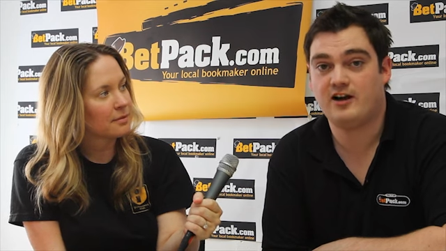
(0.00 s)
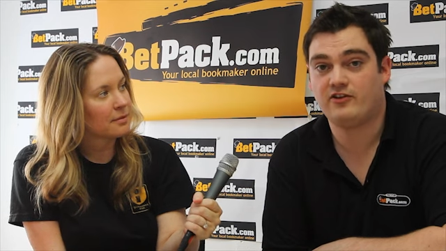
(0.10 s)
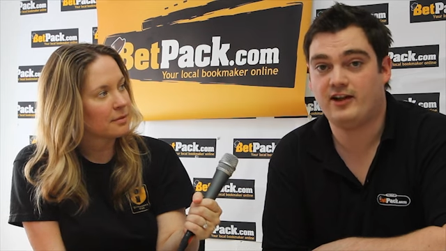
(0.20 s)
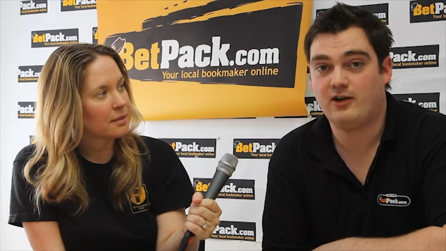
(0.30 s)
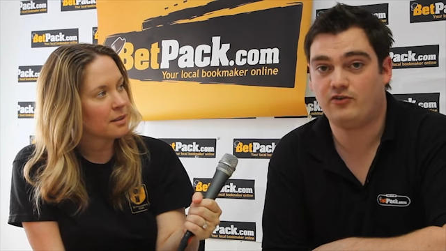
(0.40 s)

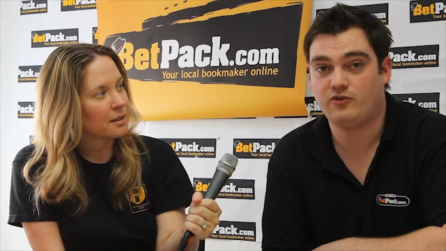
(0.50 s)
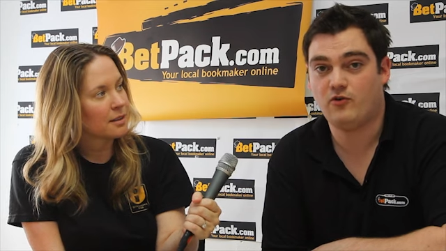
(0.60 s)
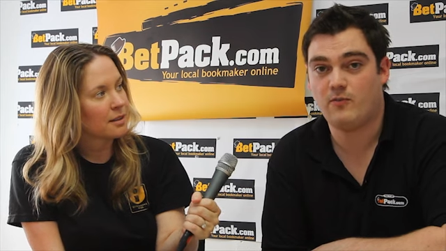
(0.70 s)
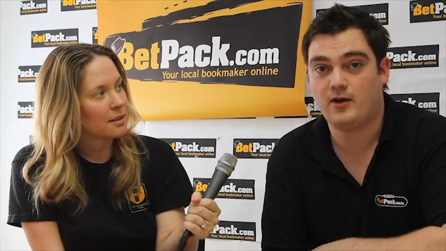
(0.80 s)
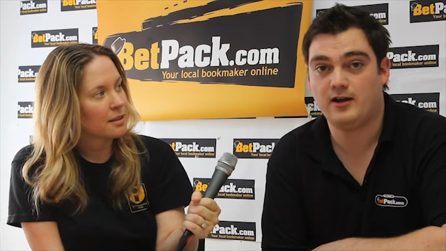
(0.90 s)
Speaker 1: Carlton House,
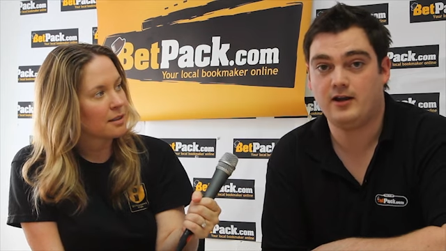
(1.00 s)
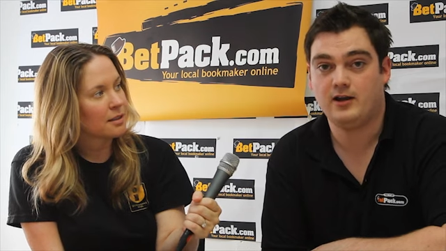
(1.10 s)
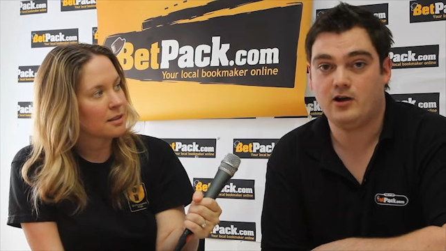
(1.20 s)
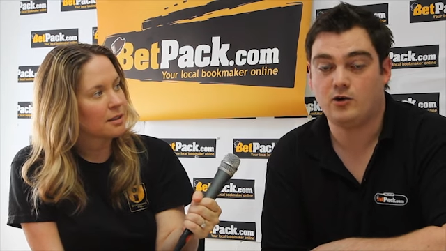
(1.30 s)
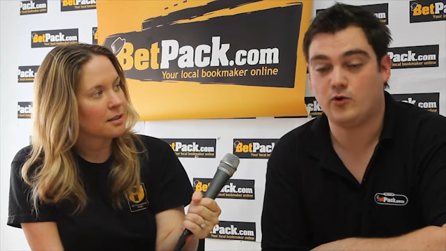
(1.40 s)
owned by
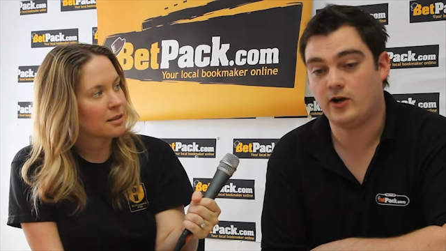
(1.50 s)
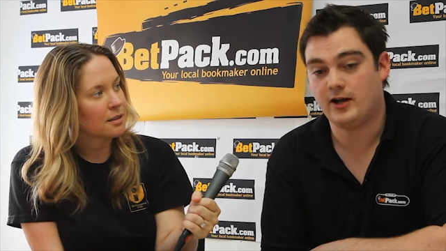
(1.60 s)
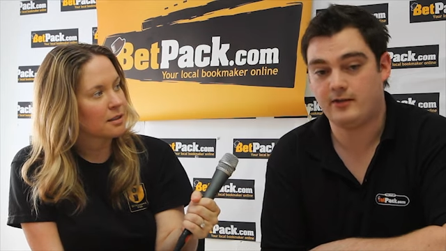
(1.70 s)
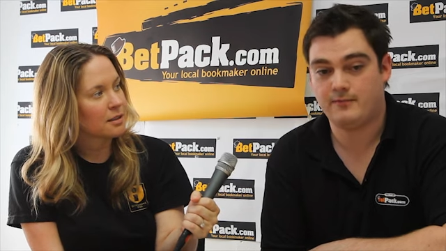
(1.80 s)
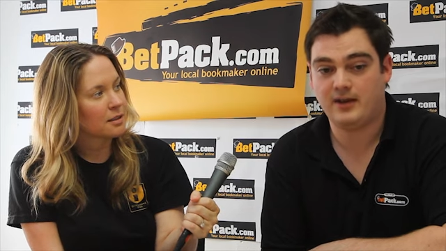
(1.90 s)
Her
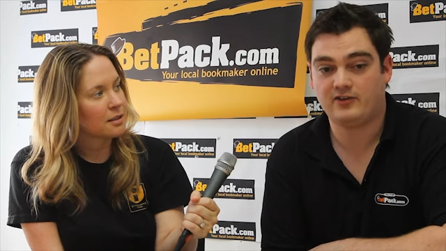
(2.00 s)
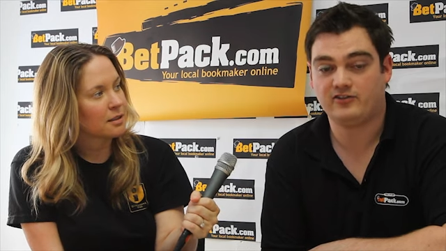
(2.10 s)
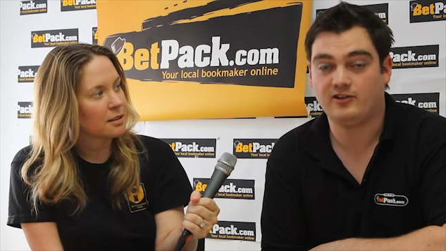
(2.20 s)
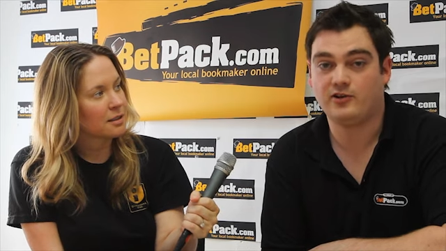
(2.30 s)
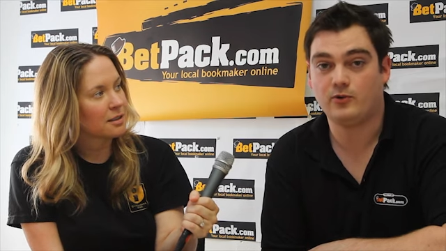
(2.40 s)
Royal
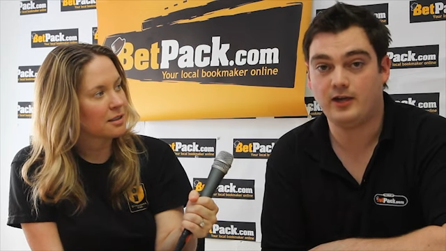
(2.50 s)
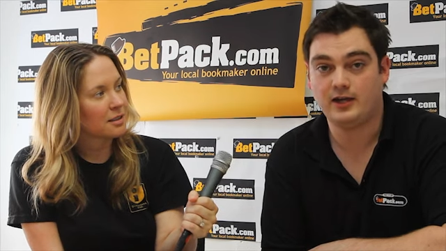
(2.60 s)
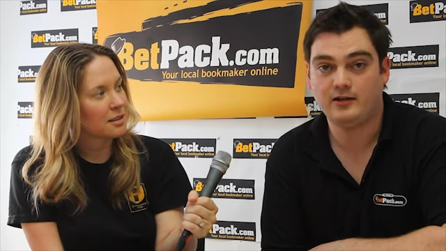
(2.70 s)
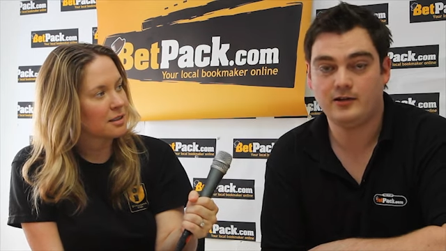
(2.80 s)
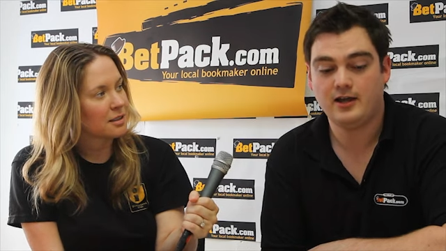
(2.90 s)
Majesty the
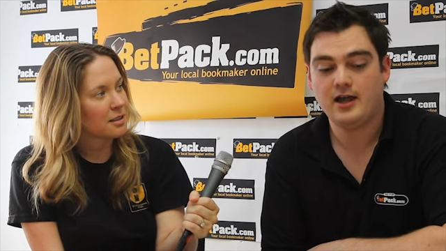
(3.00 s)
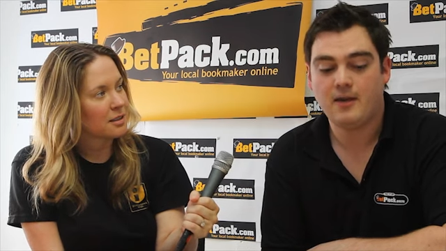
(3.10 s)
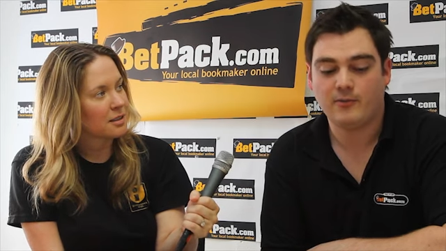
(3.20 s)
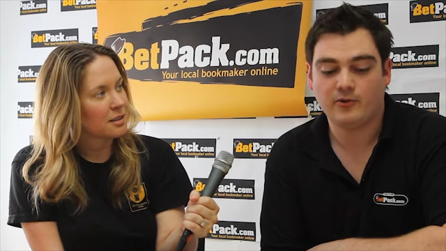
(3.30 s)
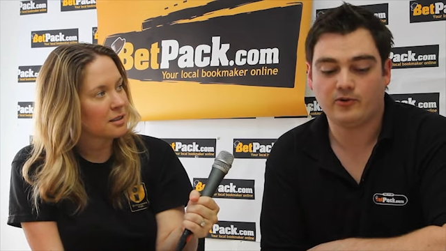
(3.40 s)
Queen
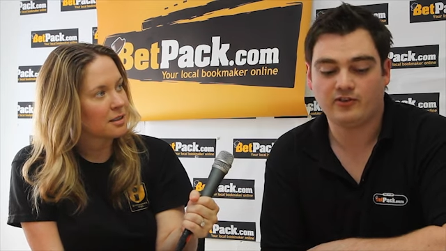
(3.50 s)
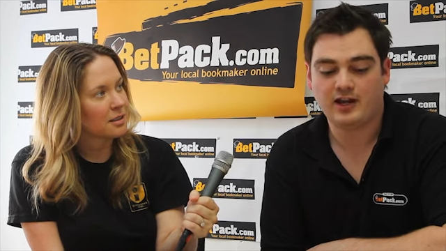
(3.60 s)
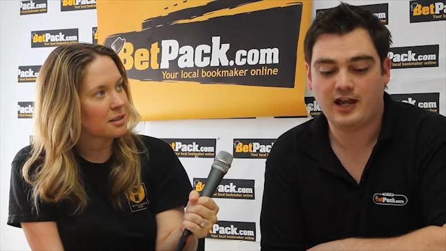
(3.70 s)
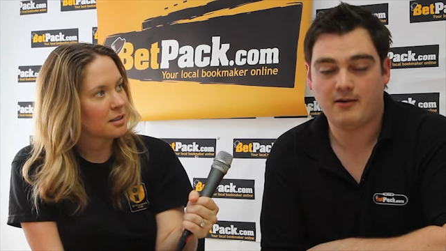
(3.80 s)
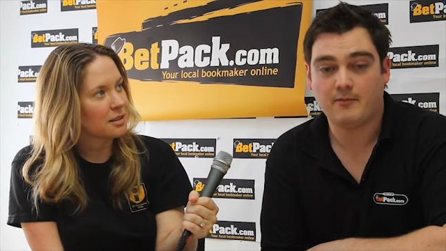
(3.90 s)
but
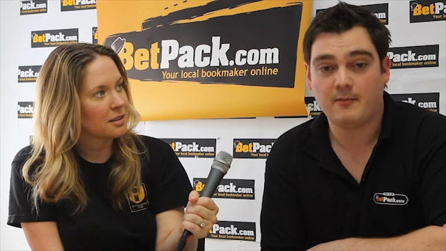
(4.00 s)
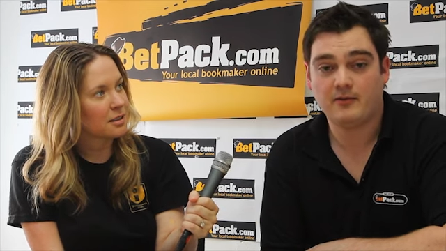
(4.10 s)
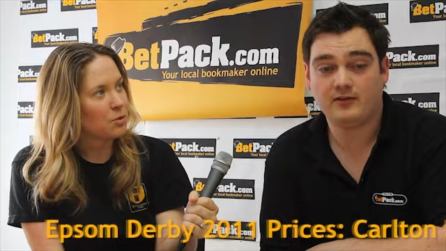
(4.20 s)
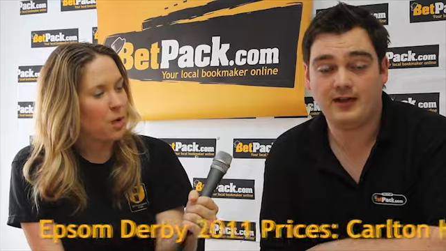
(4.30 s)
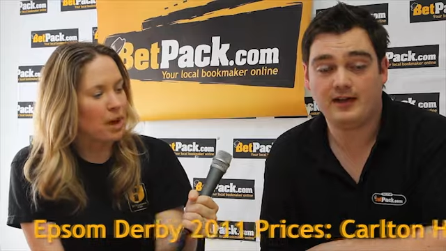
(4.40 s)
um,